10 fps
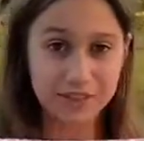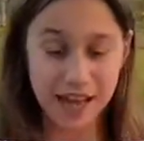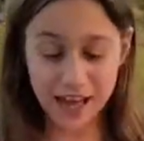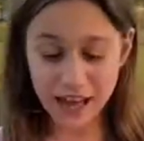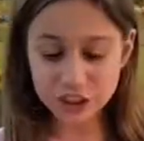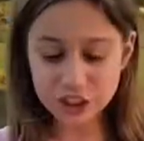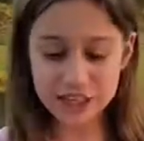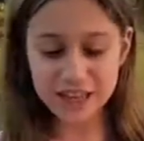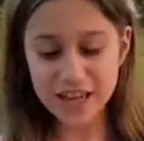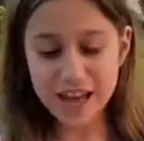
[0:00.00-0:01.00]
I
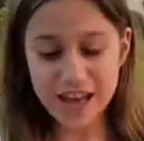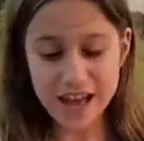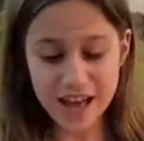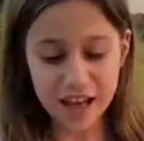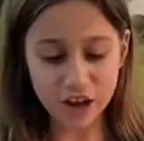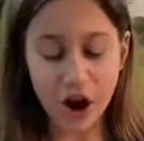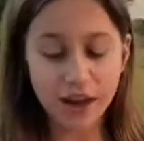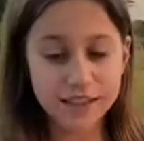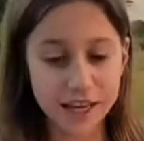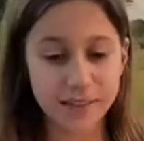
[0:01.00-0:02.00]
actually got
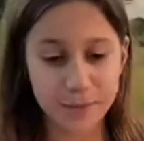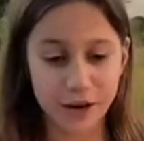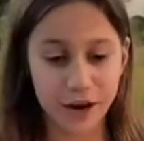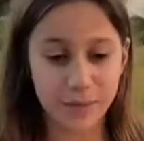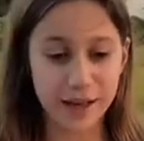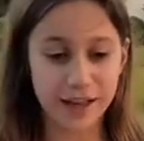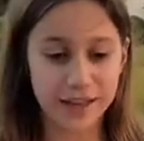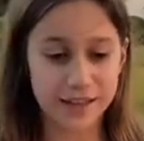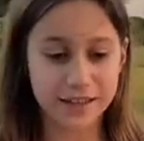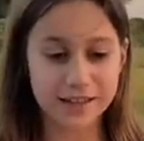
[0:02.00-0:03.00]
a size bigger
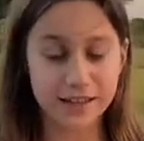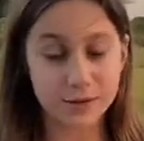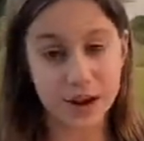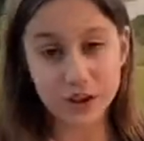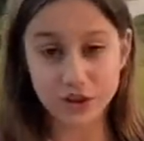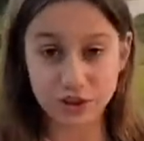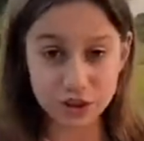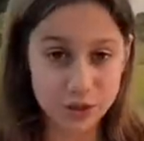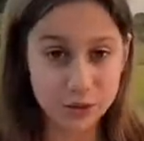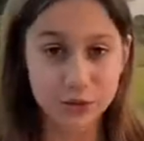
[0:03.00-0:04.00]
because that's what I usually
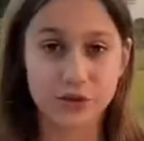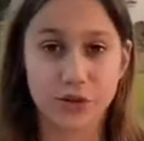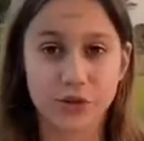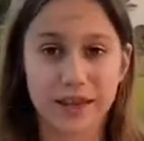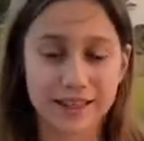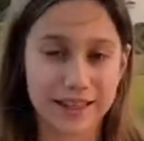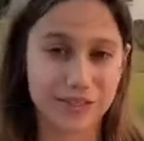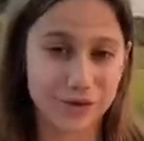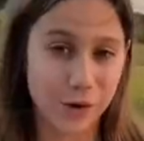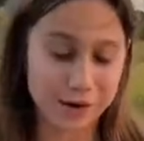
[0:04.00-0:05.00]
do, so I can
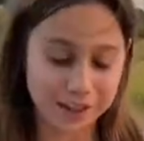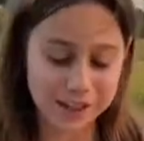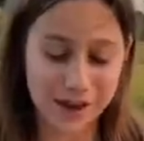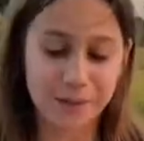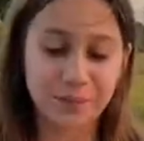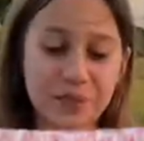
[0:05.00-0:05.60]
grow into them.